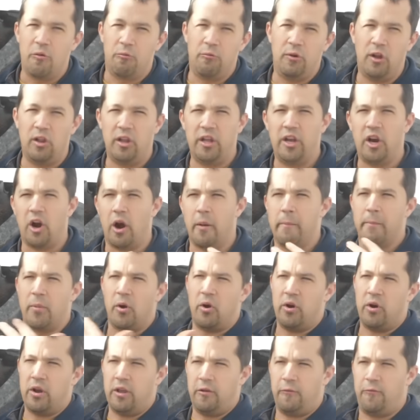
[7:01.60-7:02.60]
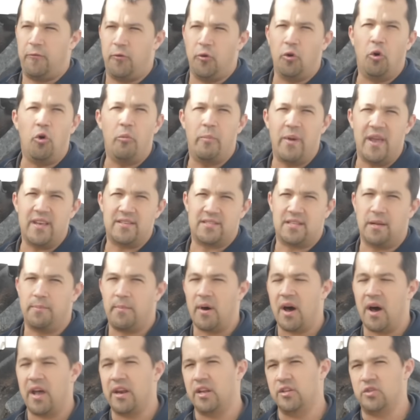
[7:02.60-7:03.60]
really are burning fuel based
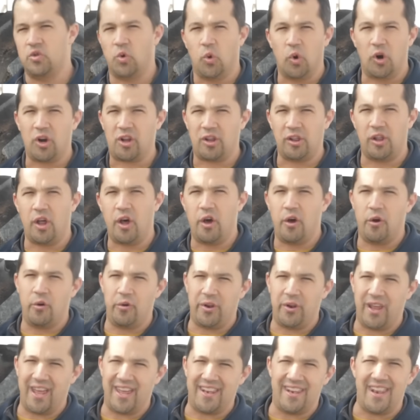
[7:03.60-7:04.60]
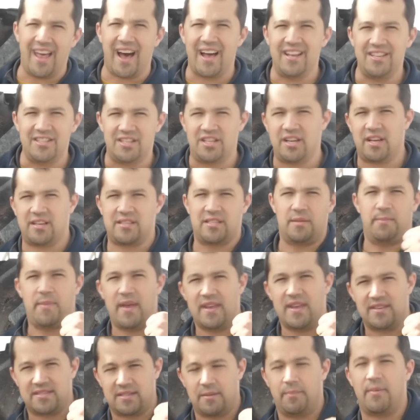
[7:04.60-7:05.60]
upon a torque load and not just
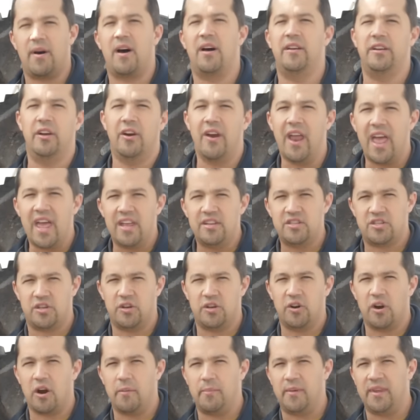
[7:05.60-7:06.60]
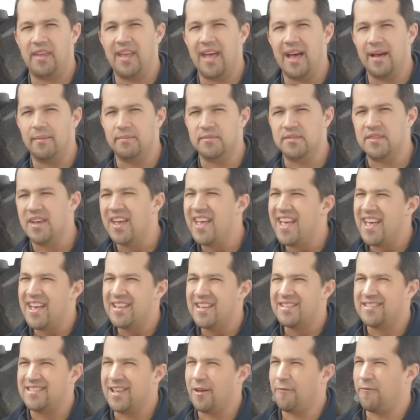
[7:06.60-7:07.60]
based upon your engine R P Ms.
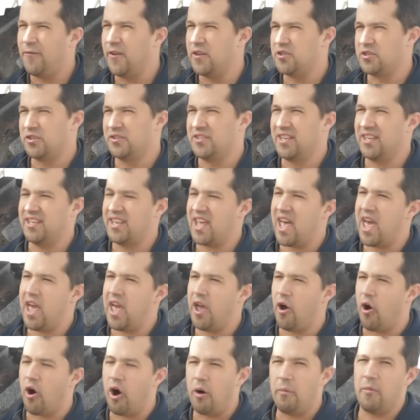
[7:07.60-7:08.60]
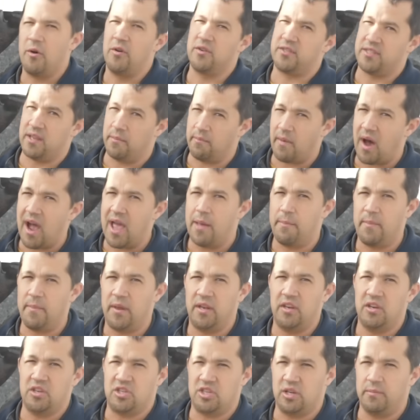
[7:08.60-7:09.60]
So that feature today almost, in my
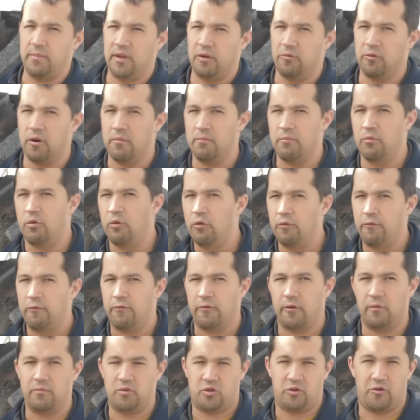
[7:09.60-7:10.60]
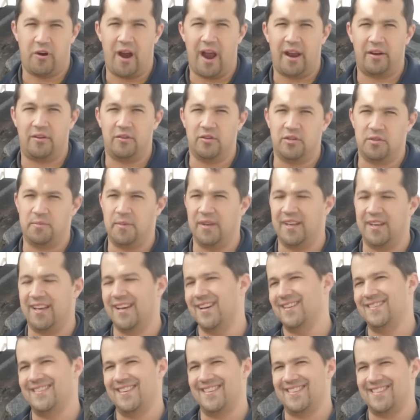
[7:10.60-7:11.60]
opinion, should be removed from tractors
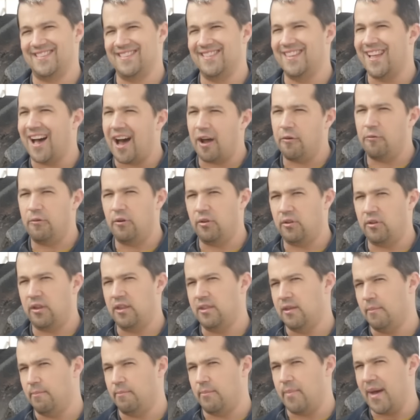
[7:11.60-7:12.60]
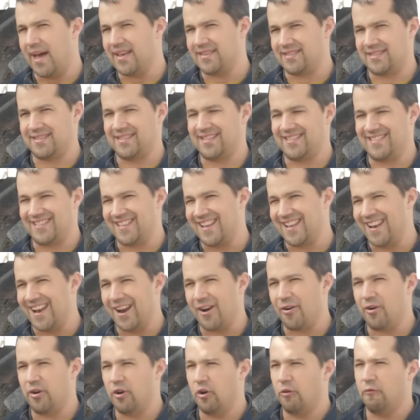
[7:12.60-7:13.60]
because it's not really the best
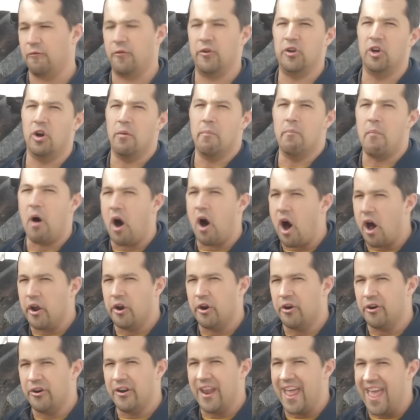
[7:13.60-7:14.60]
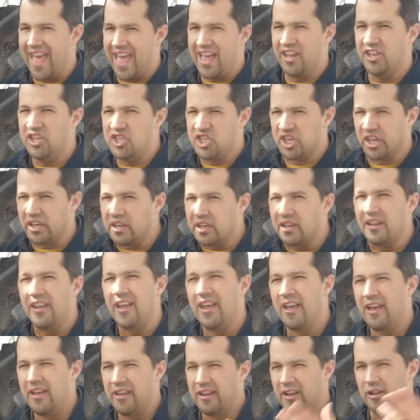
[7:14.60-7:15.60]
scenario for your modern engine. You
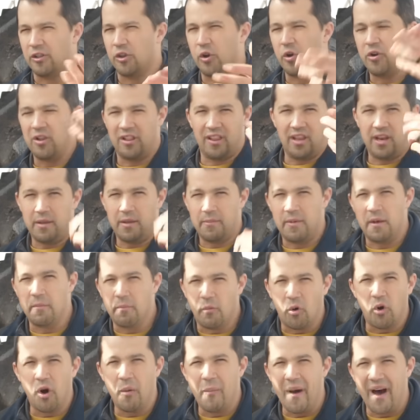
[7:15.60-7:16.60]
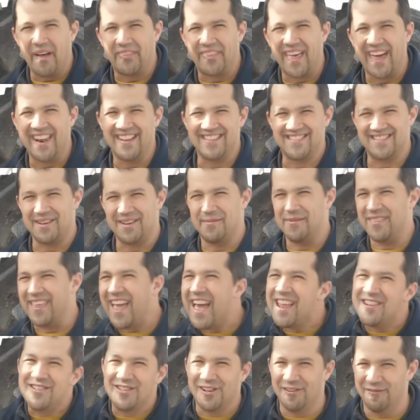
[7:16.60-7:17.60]
can learn a little bit more about that in some of
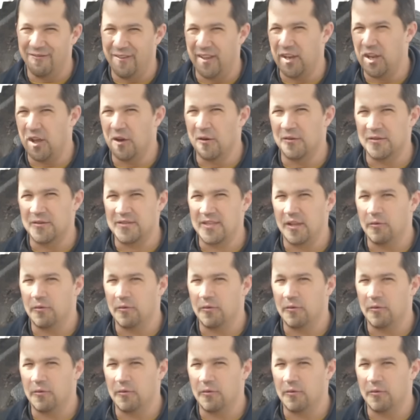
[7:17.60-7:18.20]
the engine videos